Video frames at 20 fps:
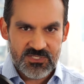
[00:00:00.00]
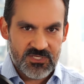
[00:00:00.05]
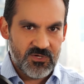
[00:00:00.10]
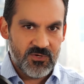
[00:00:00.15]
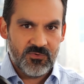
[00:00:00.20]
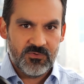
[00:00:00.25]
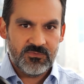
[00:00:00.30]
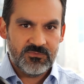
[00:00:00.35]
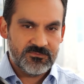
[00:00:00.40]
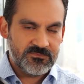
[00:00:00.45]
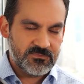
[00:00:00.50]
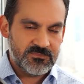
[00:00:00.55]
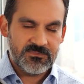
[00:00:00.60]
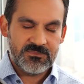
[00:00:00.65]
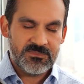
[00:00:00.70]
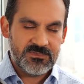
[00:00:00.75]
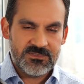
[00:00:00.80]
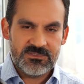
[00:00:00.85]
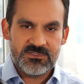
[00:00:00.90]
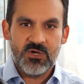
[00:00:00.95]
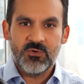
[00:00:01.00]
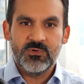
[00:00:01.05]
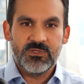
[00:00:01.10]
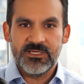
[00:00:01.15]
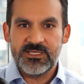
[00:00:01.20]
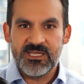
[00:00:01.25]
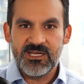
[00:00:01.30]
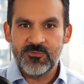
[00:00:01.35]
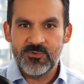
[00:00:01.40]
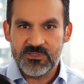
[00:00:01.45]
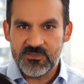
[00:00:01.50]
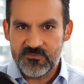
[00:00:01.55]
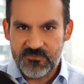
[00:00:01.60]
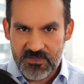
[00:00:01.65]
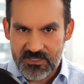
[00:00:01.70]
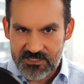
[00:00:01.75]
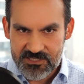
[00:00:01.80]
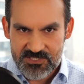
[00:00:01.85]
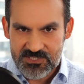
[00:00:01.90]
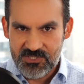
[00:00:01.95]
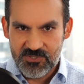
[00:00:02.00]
So don't really care what the Fed is